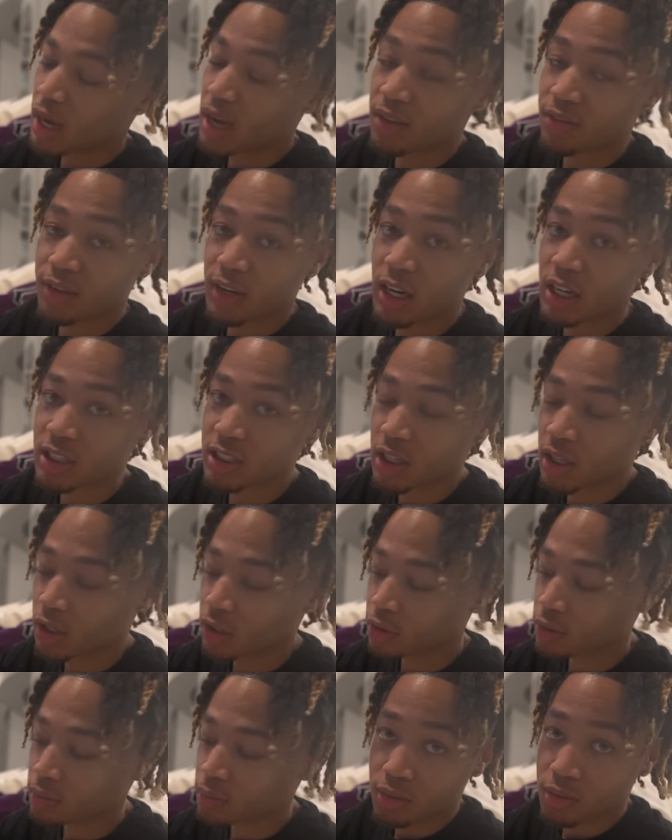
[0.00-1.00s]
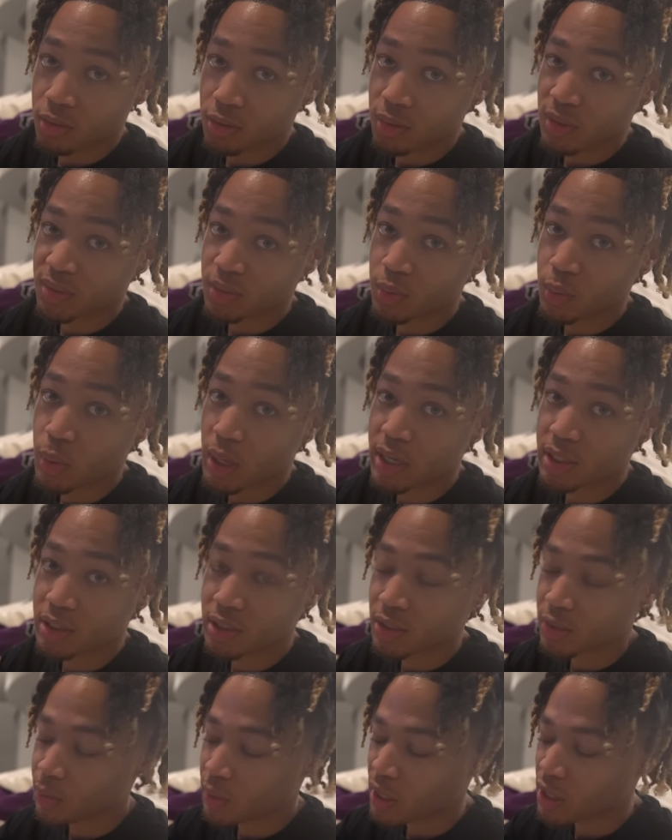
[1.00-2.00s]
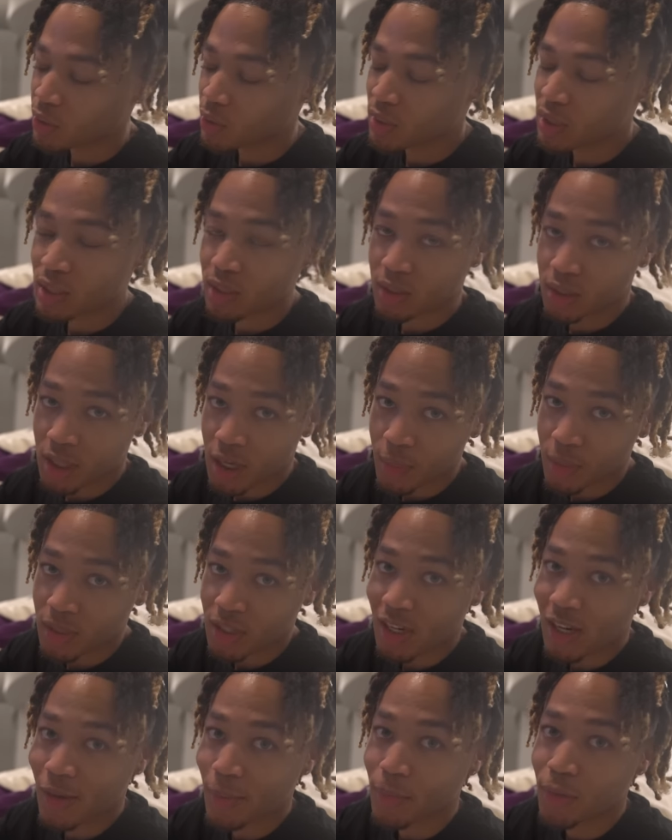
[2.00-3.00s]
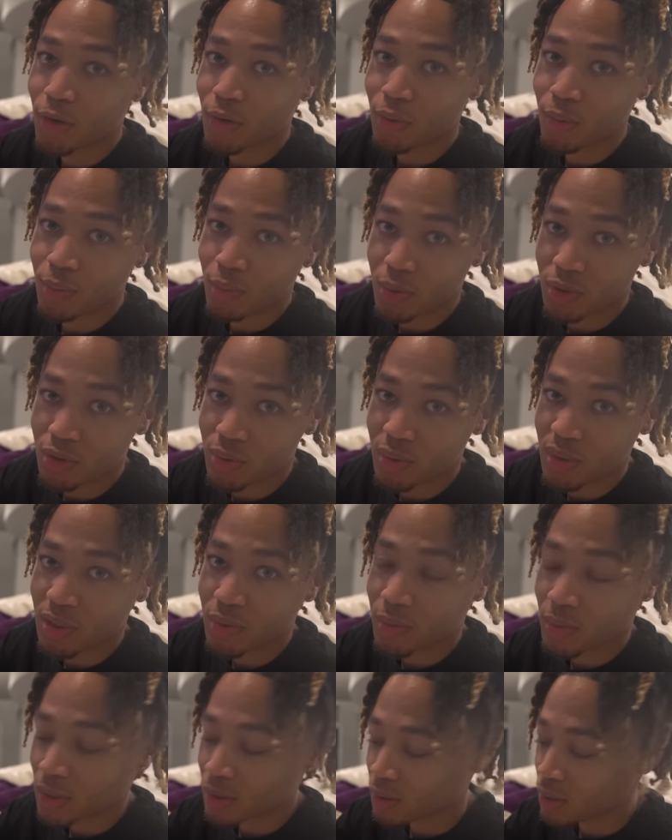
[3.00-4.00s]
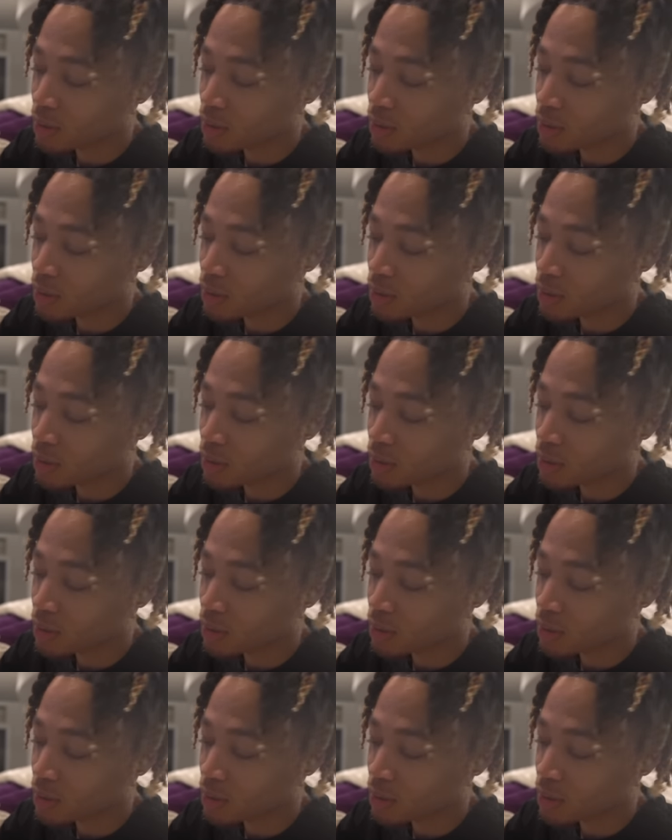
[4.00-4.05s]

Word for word: I advise y'all to, you know, if you watching this while you eating, comment down below what you eating right